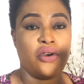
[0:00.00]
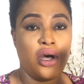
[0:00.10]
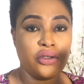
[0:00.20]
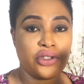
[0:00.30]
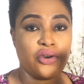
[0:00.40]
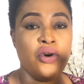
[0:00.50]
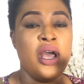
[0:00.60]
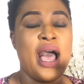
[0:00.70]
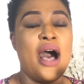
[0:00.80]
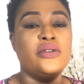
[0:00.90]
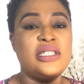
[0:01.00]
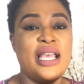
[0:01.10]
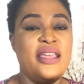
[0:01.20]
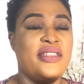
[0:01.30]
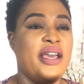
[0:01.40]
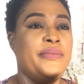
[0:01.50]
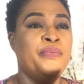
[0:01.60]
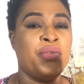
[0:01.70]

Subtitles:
Also, I would say that